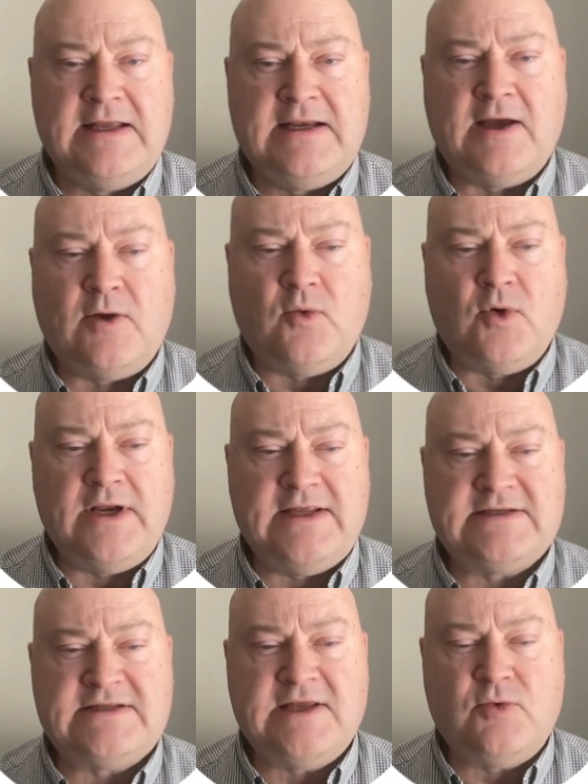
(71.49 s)
Now, what
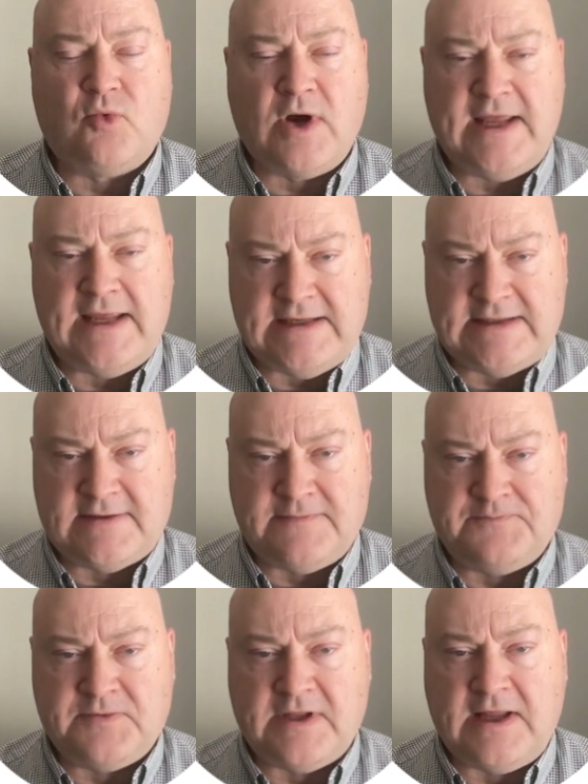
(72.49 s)
is the rate?
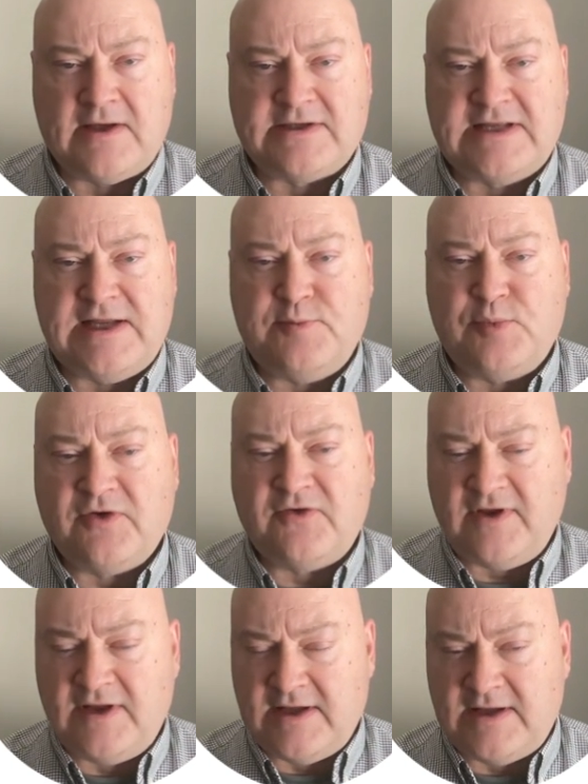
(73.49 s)
Now,
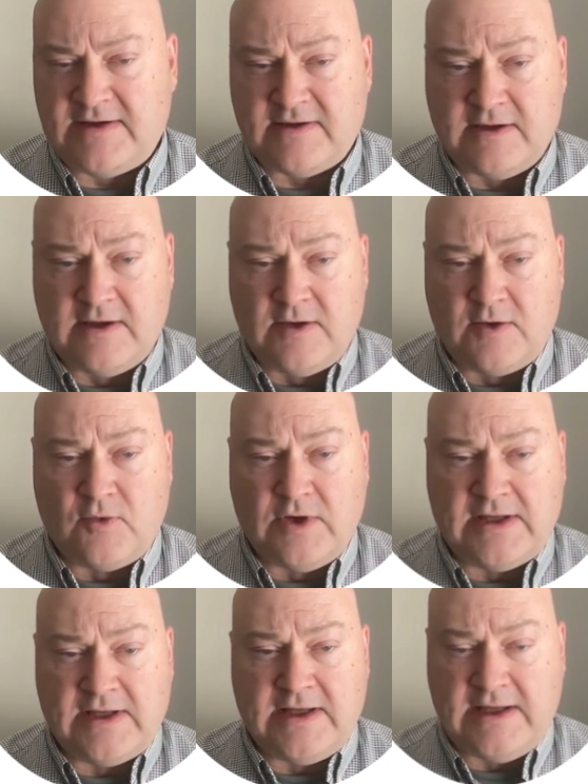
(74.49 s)
10%
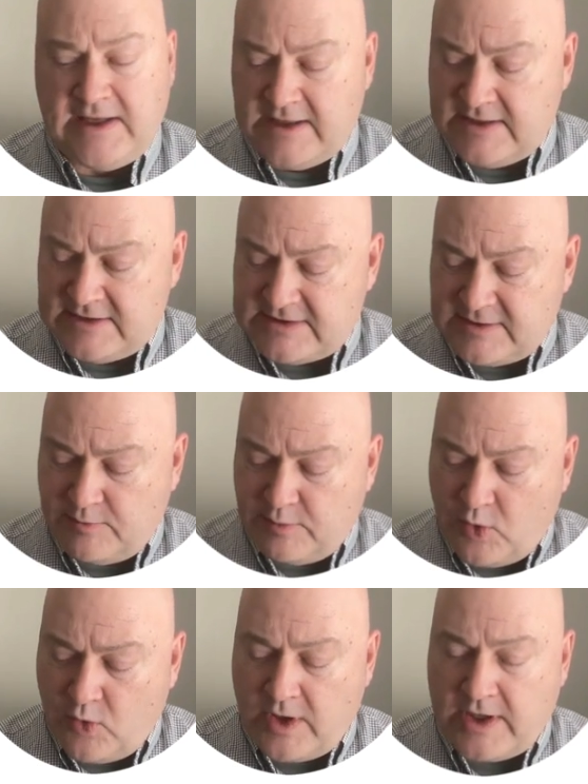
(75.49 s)
really is
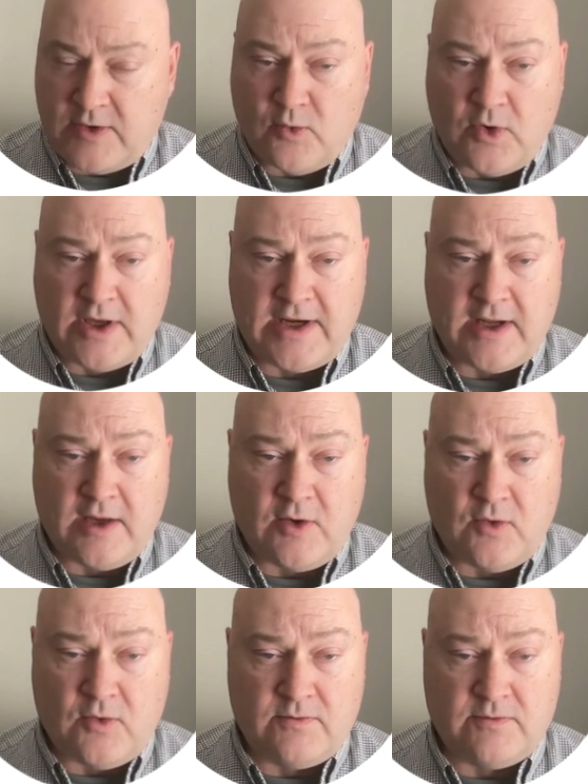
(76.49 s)

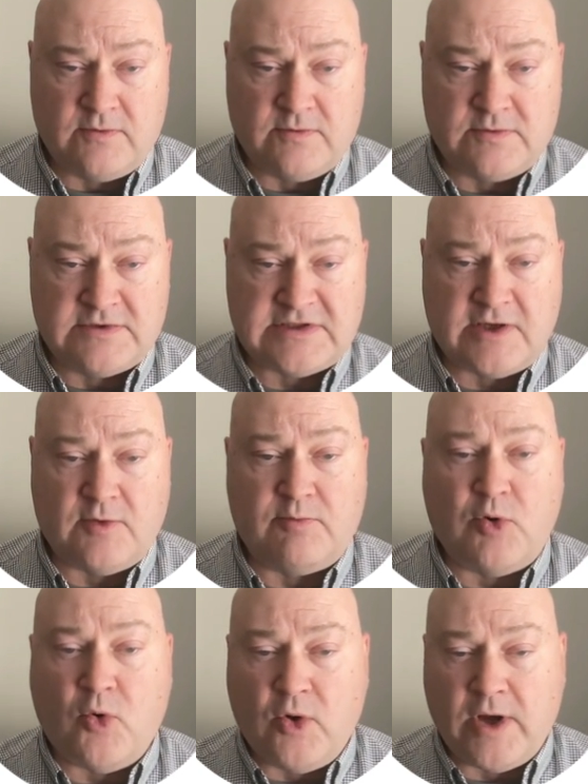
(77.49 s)
0.10. So
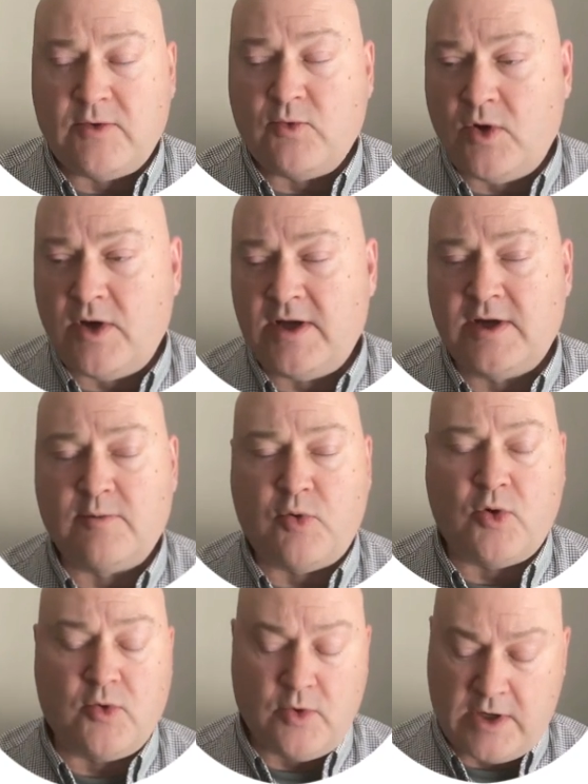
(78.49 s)
0.1 or
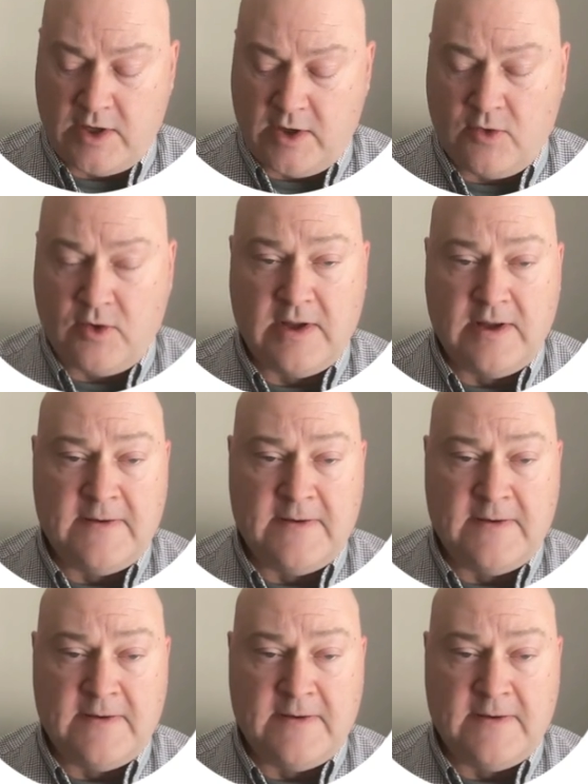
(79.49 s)
0.10.